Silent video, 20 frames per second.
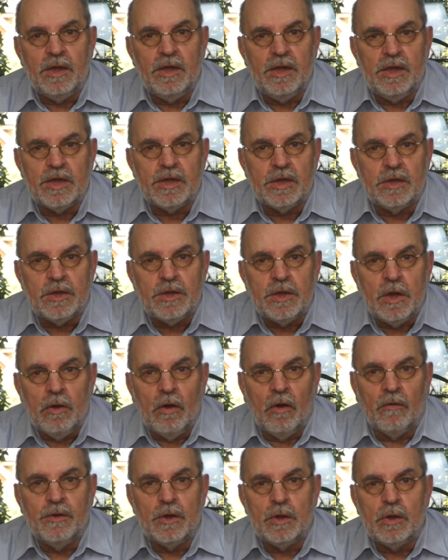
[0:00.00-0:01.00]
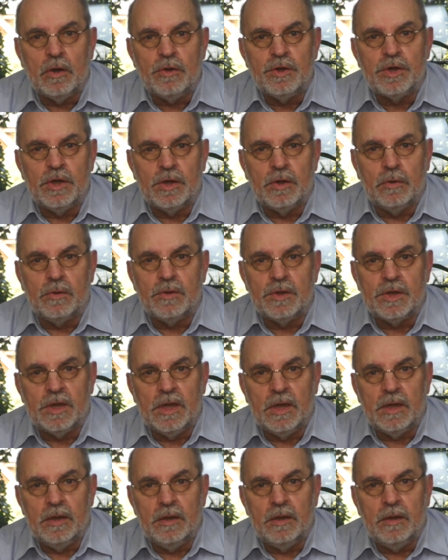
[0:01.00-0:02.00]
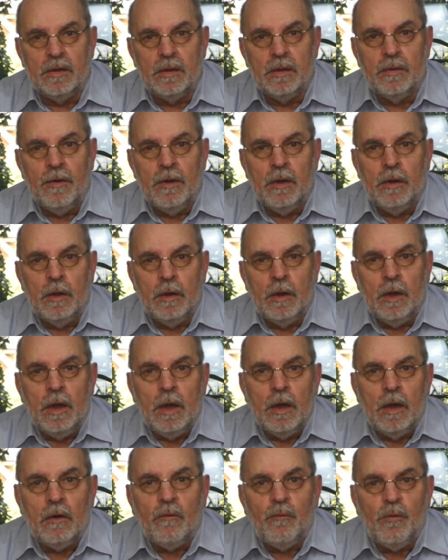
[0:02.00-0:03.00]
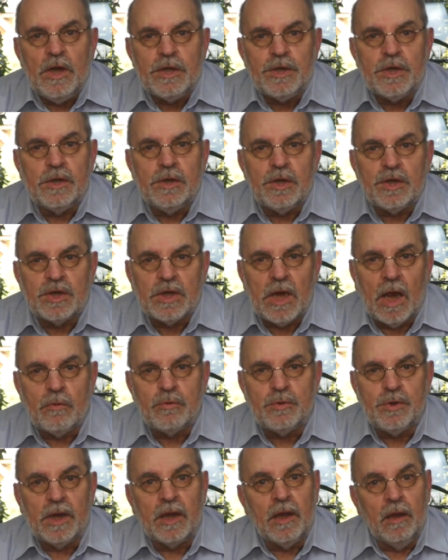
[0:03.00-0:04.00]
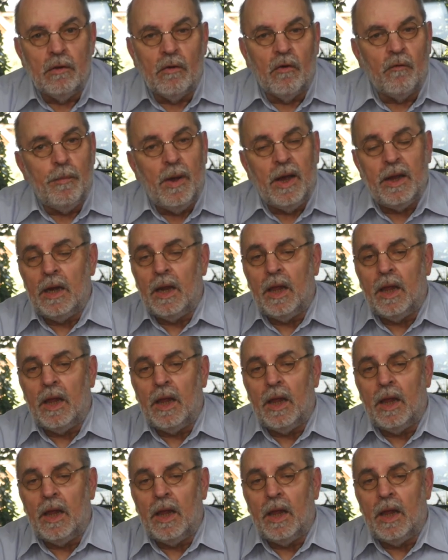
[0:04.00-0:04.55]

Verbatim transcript: the distance of the concert hall setting. It fits the soundtrack of my